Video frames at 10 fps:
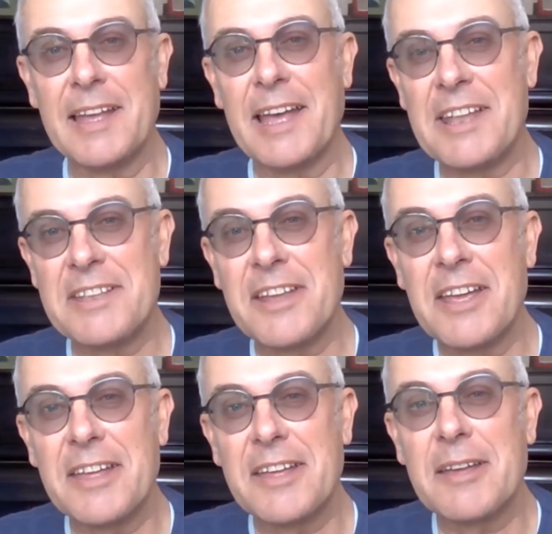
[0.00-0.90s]
And
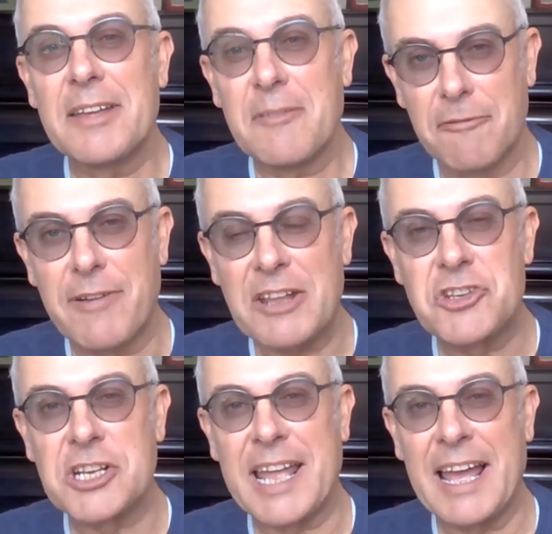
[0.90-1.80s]

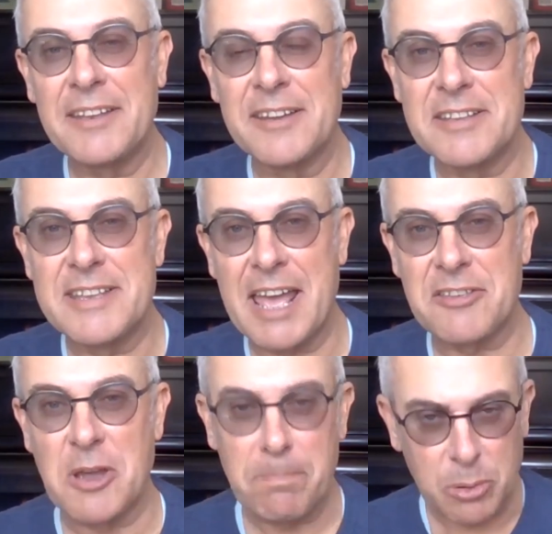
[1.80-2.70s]
Vachagan and
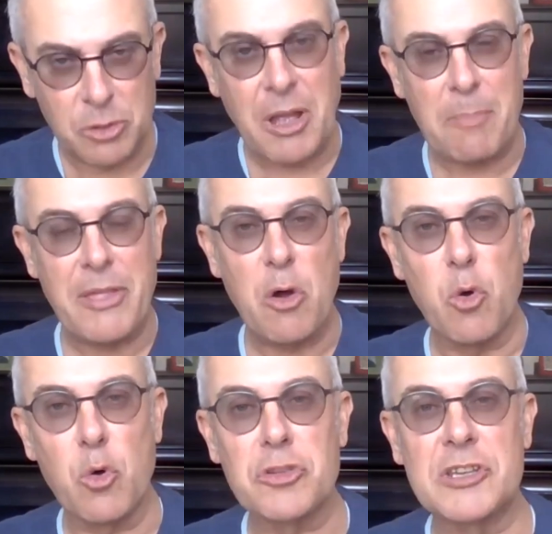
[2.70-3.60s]
Nazar pulled up their
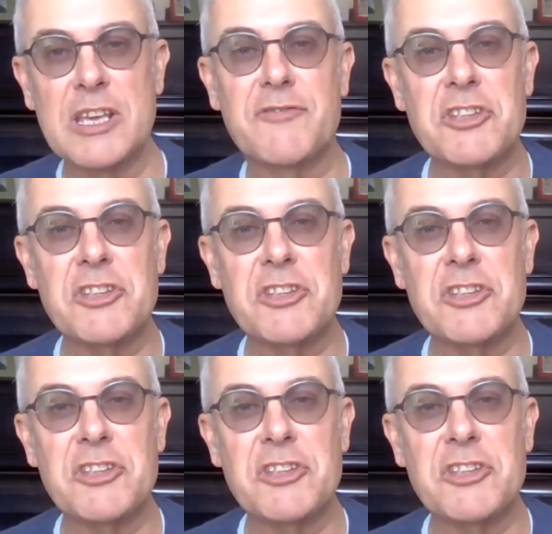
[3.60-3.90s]
horses.